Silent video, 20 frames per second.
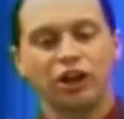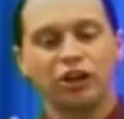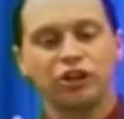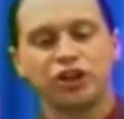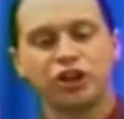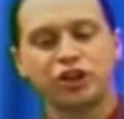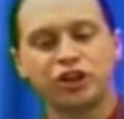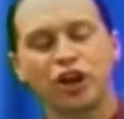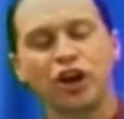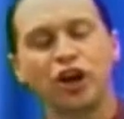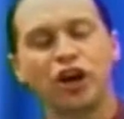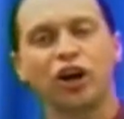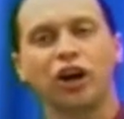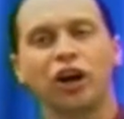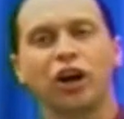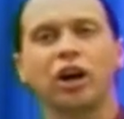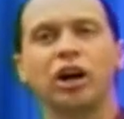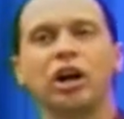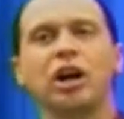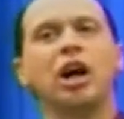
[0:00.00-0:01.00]

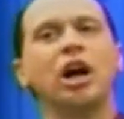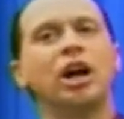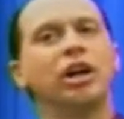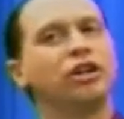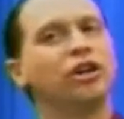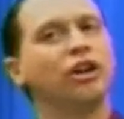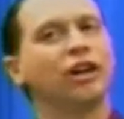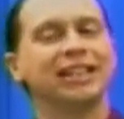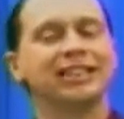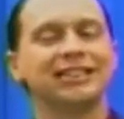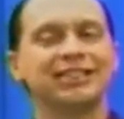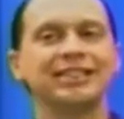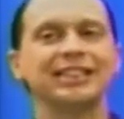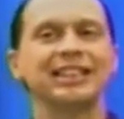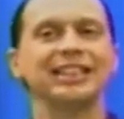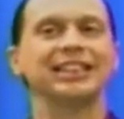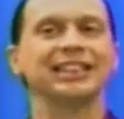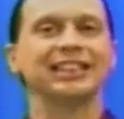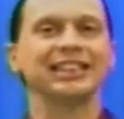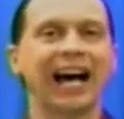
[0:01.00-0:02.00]
Sure, you can
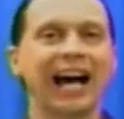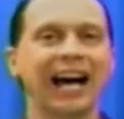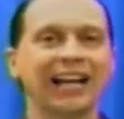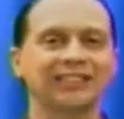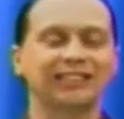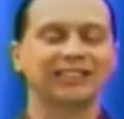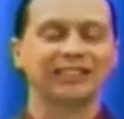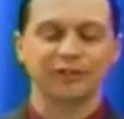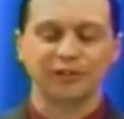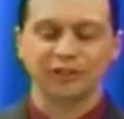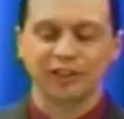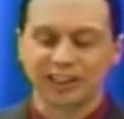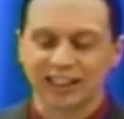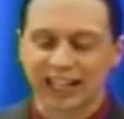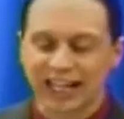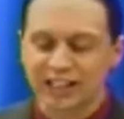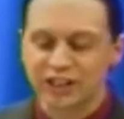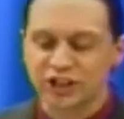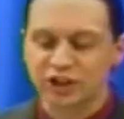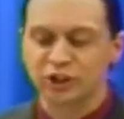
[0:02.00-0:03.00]
see lots of
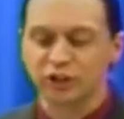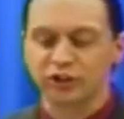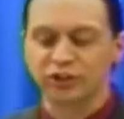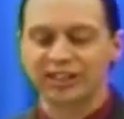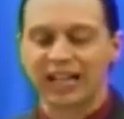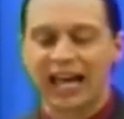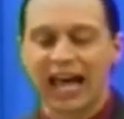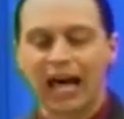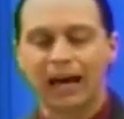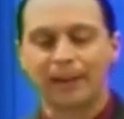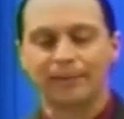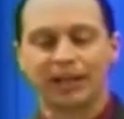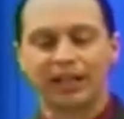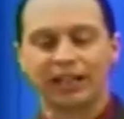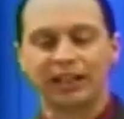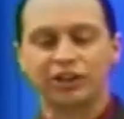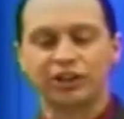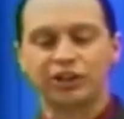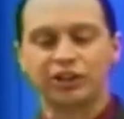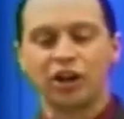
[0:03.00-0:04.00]
glacial
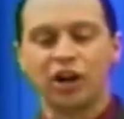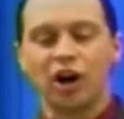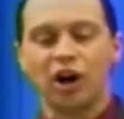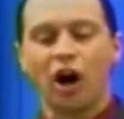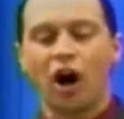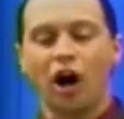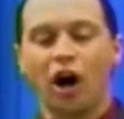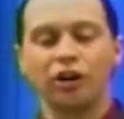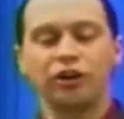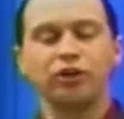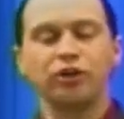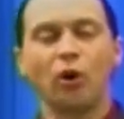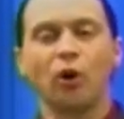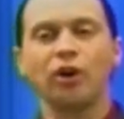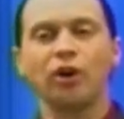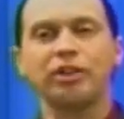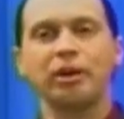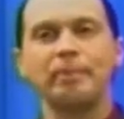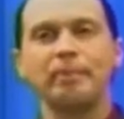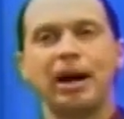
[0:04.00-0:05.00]
damage on
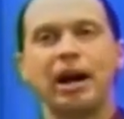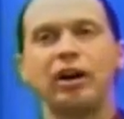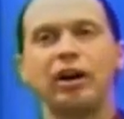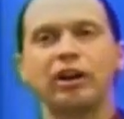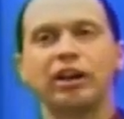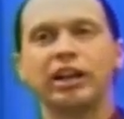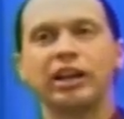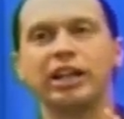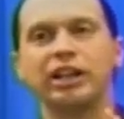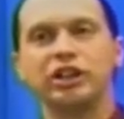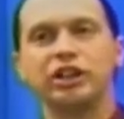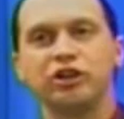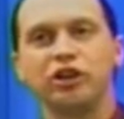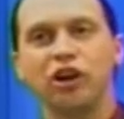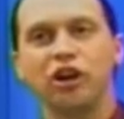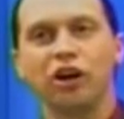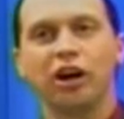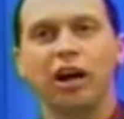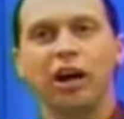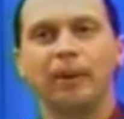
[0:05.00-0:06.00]
North America and
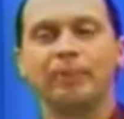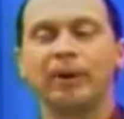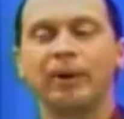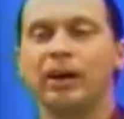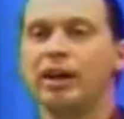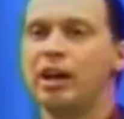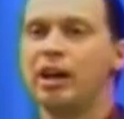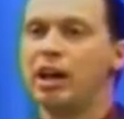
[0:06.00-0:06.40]
Europe.